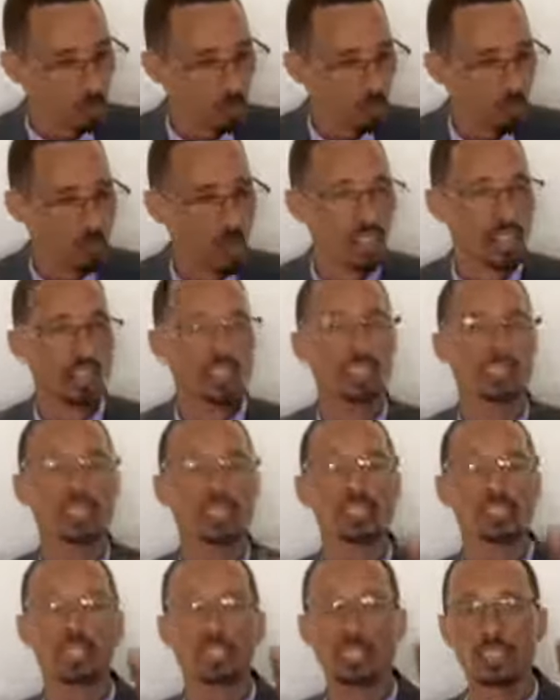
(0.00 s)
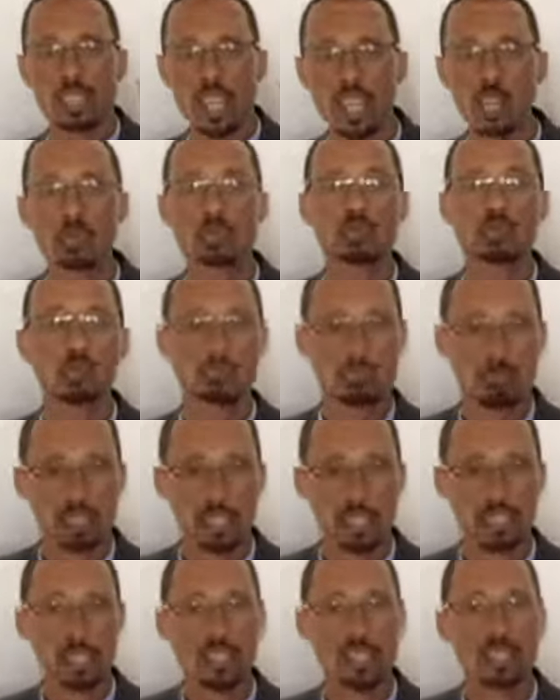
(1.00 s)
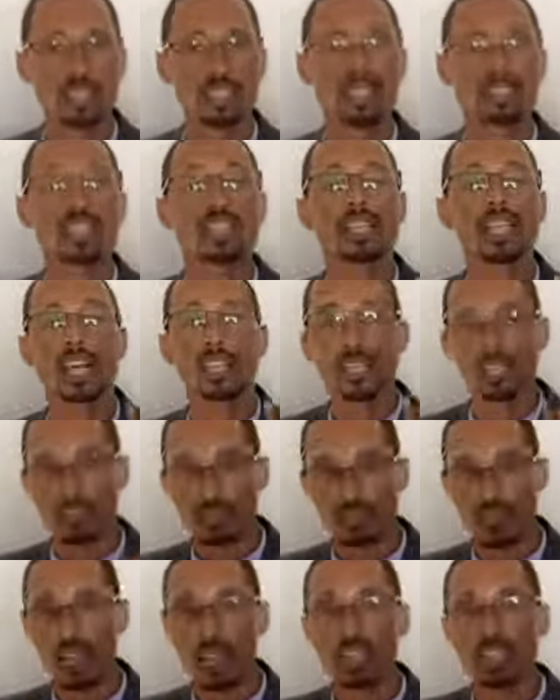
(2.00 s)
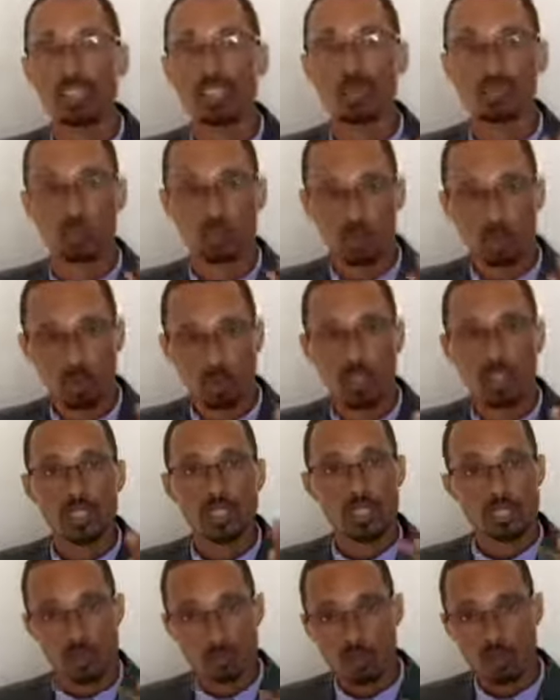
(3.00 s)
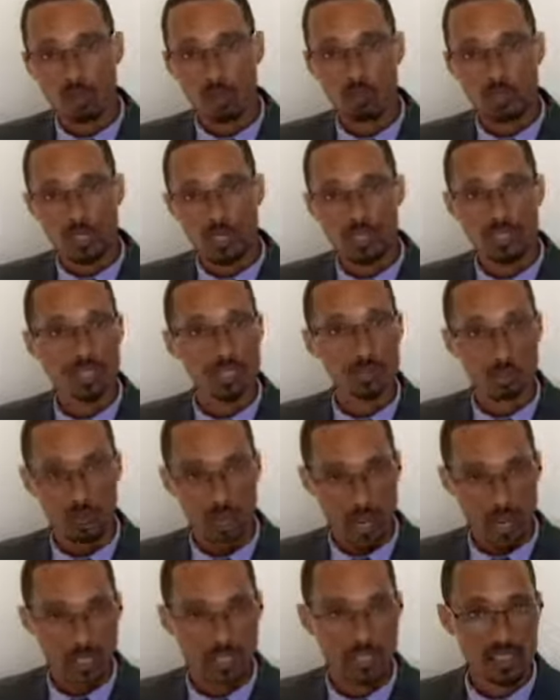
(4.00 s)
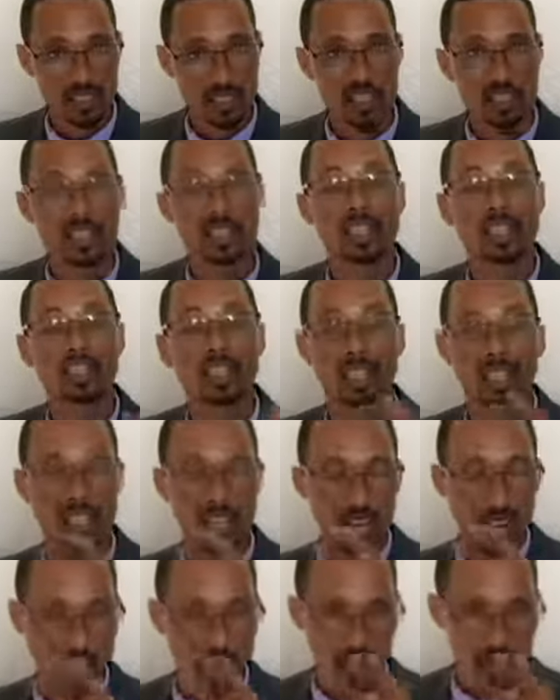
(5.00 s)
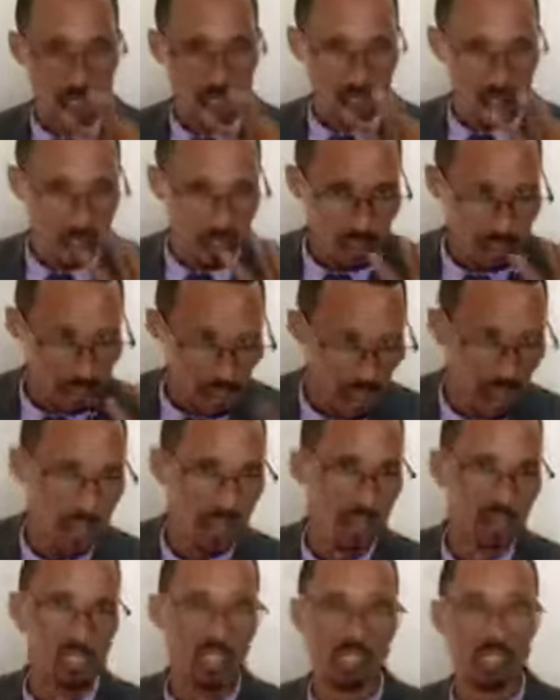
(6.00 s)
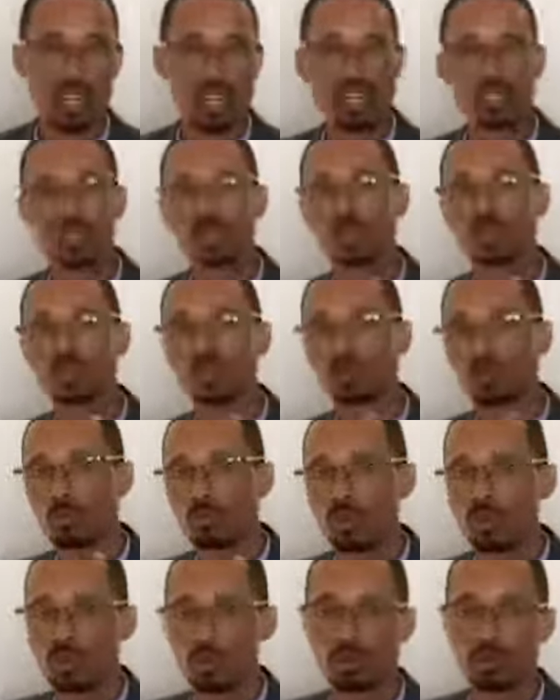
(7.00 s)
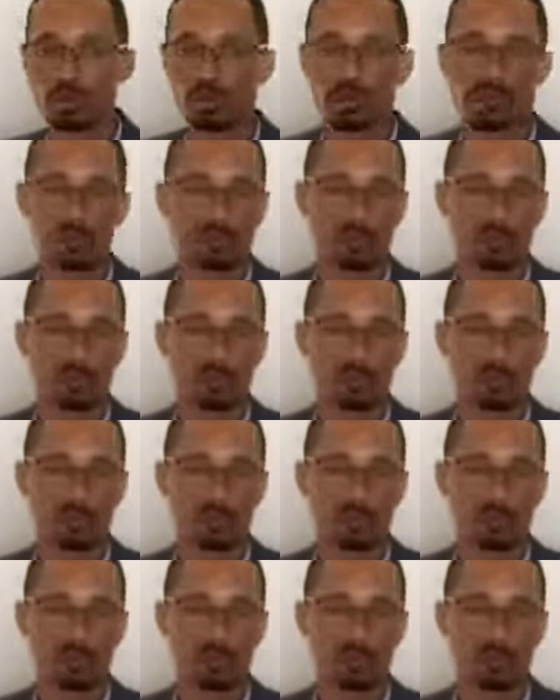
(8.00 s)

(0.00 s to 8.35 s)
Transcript: to measure the size of the business and classify them into a small business enterprise, there are criteria commonly used: